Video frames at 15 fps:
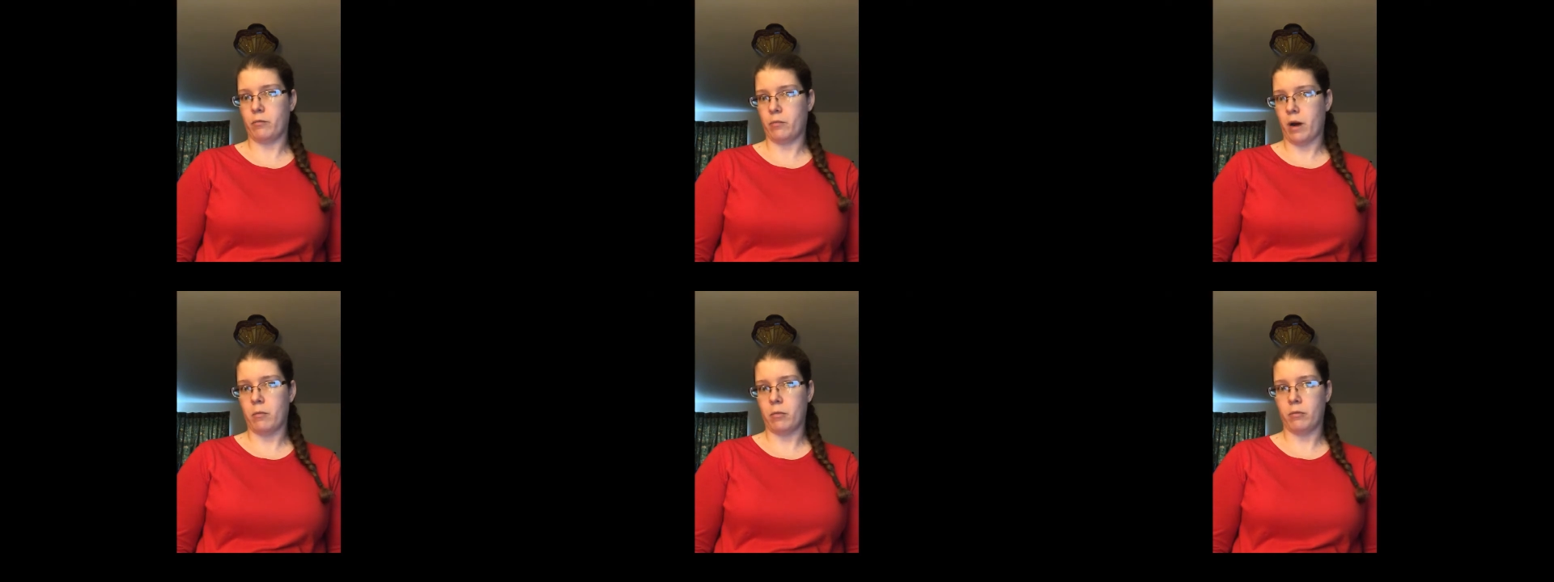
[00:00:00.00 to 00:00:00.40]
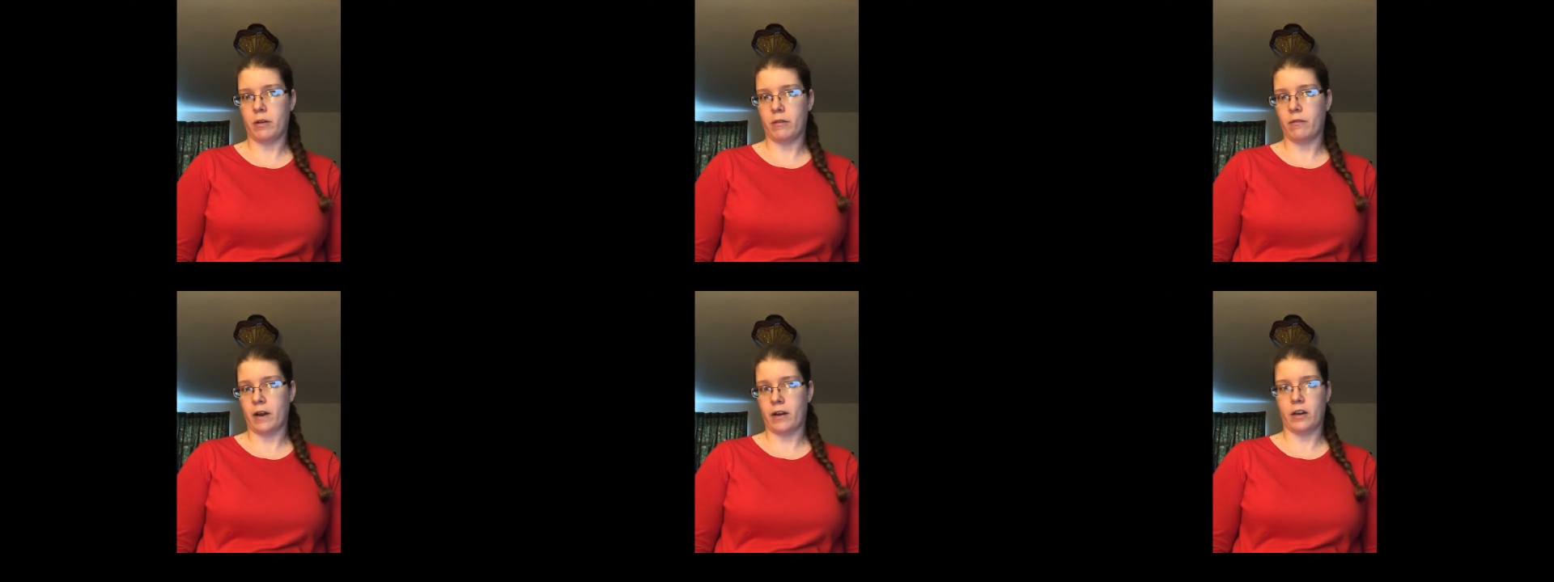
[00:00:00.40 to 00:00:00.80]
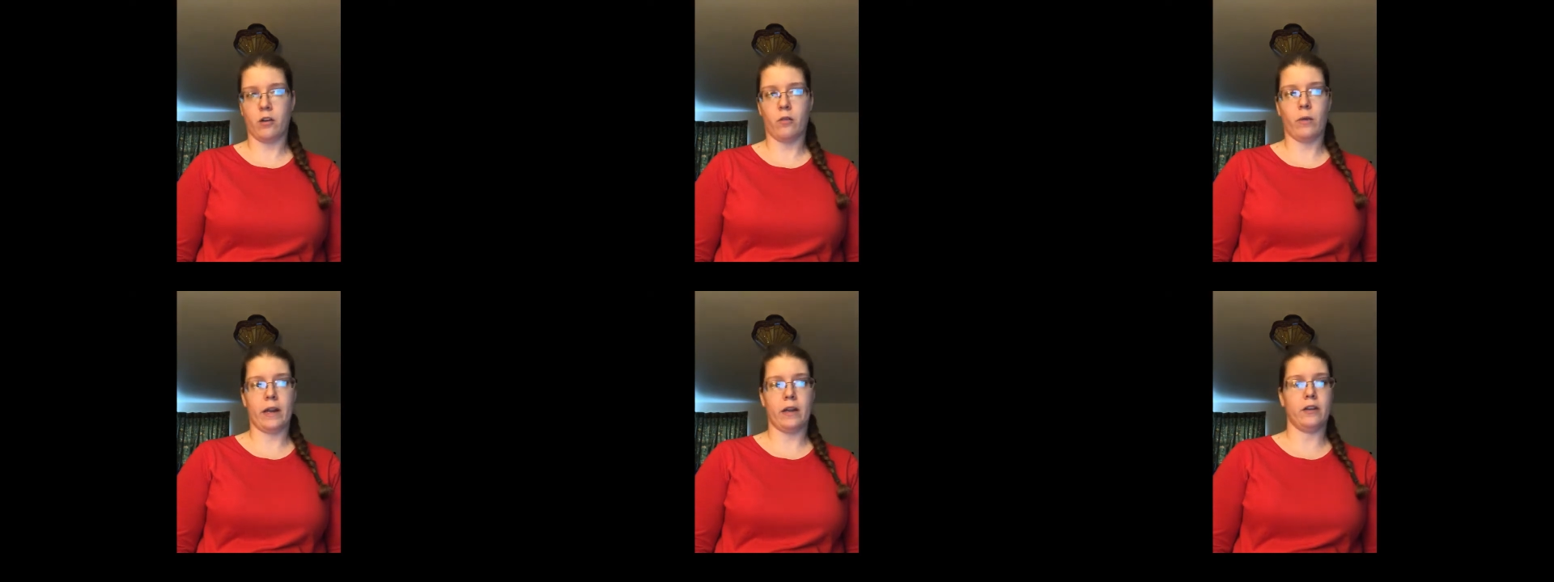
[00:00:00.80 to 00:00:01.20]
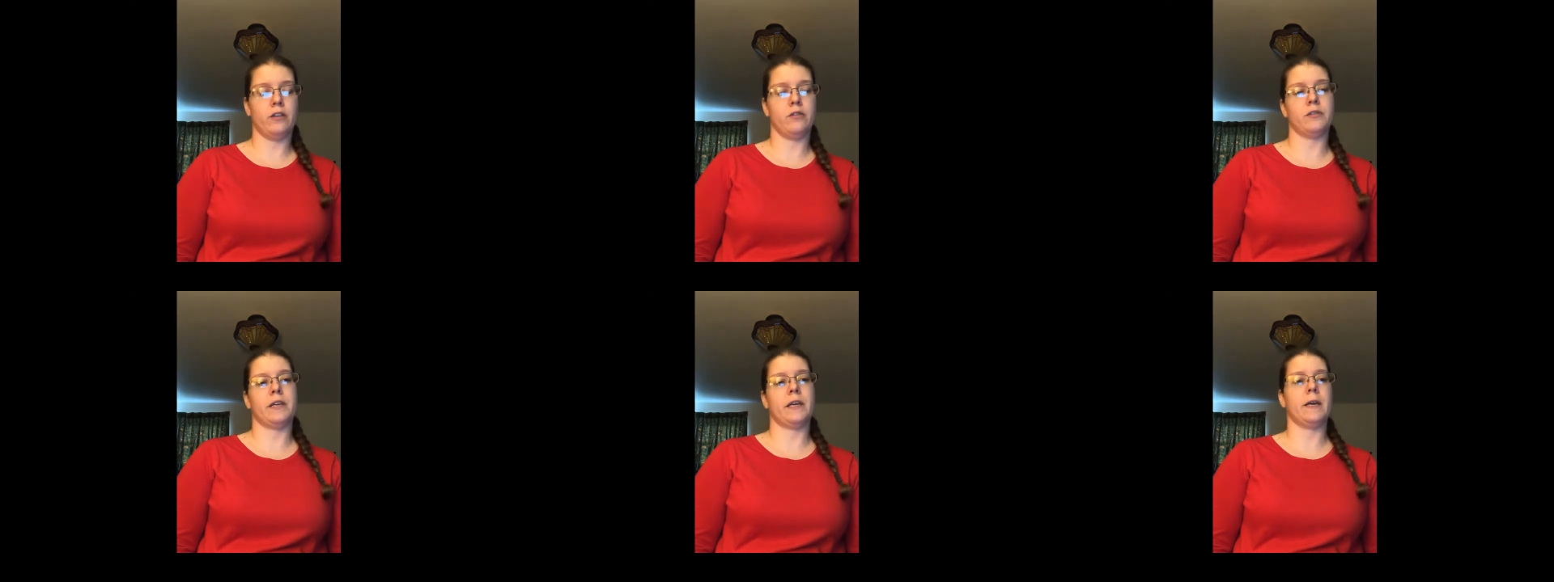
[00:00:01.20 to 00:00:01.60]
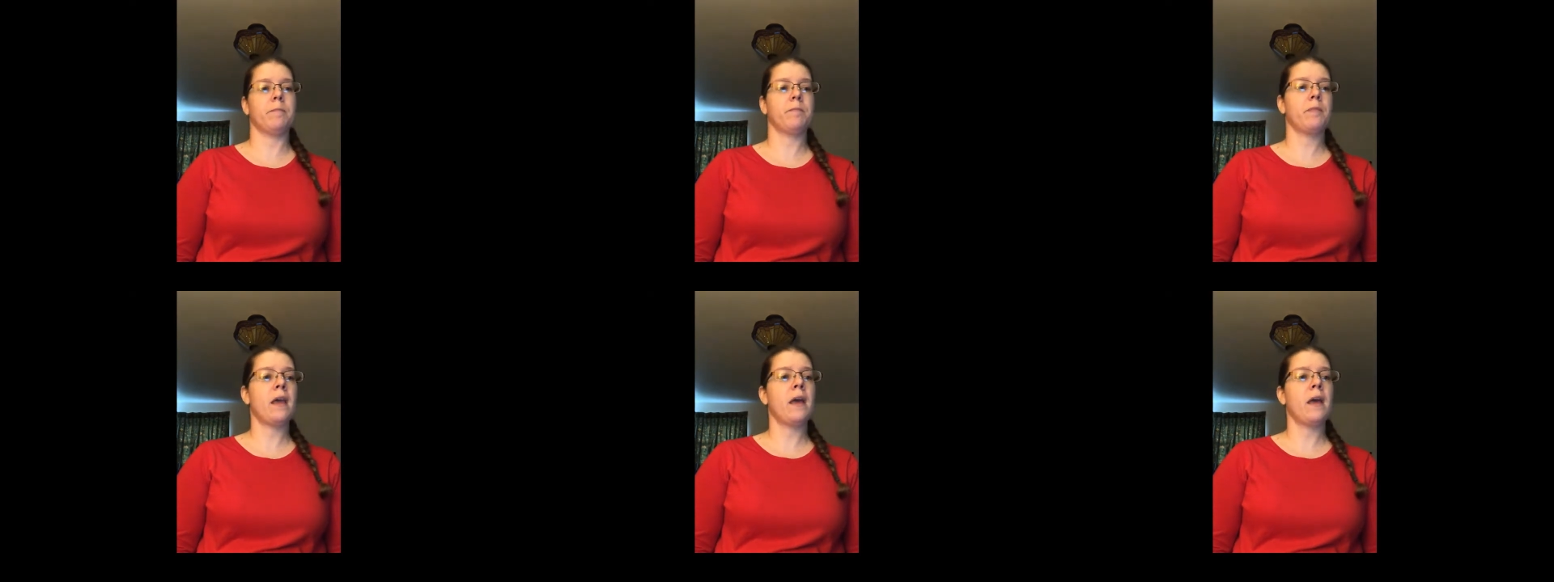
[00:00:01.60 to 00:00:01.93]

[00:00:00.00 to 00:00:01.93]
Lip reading: probably finding a way of using it.